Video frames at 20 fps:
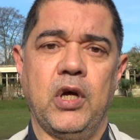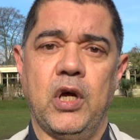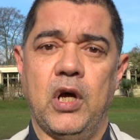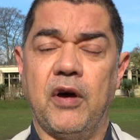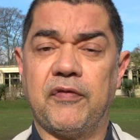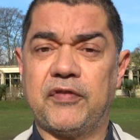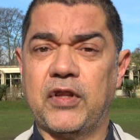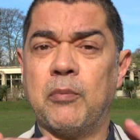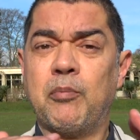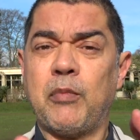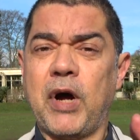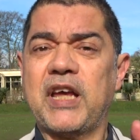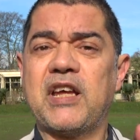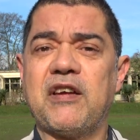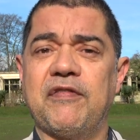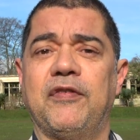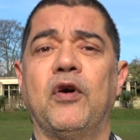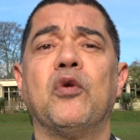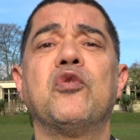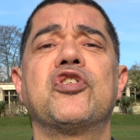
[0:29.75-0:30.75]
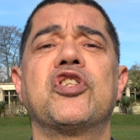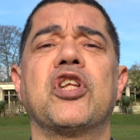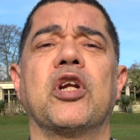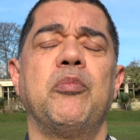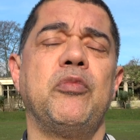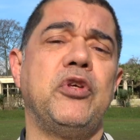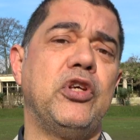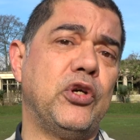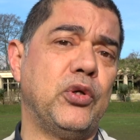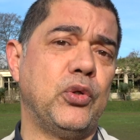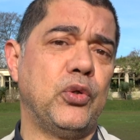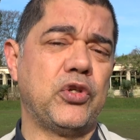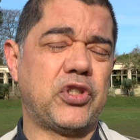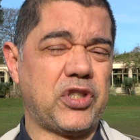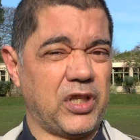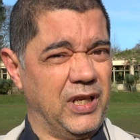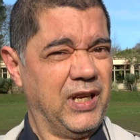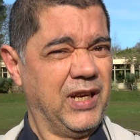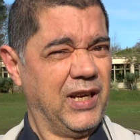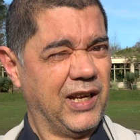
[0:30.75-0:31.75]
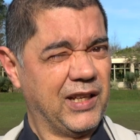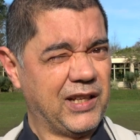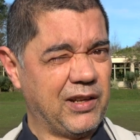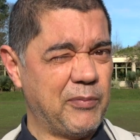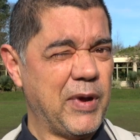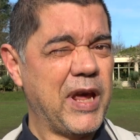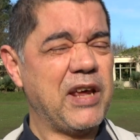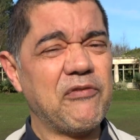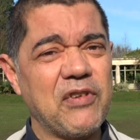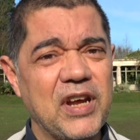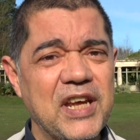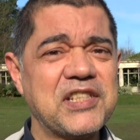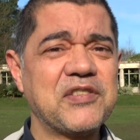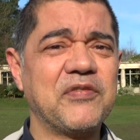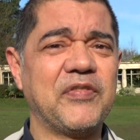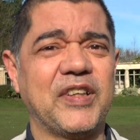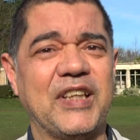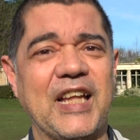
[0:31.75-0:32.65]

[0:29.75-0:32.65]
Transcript: of the microphones that I'm using. And the main reason for